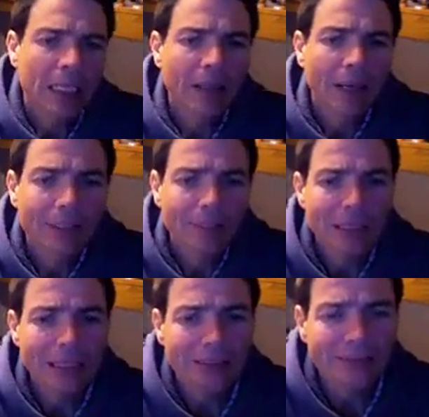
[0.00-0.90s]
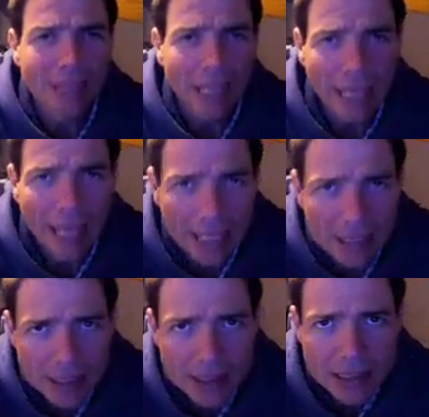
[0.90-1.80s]
Now, I believe that
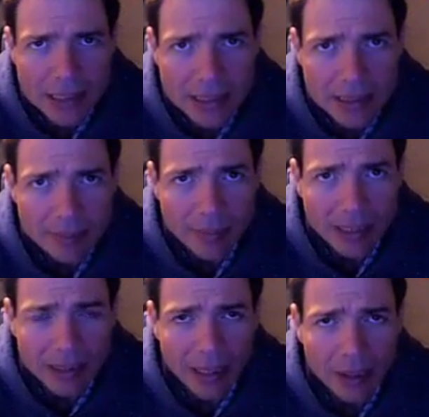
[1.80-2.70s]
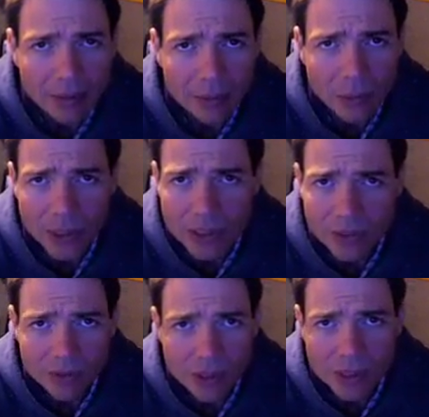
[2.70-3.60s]
actions speak louder than words.
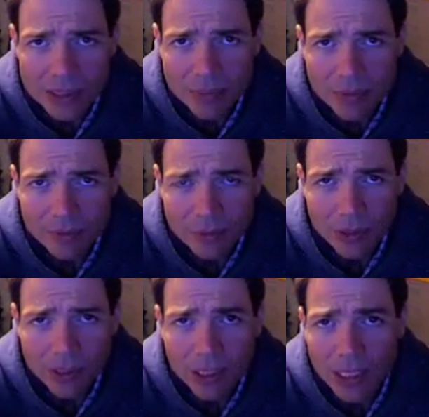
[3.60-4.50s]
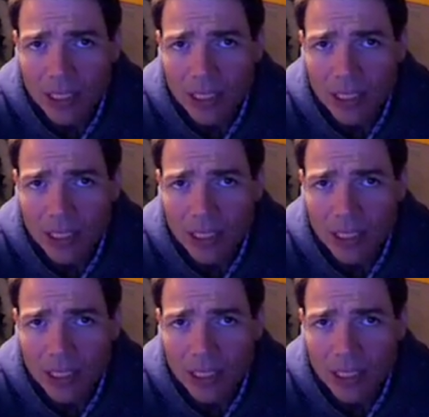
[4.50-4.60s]
You've heard this before.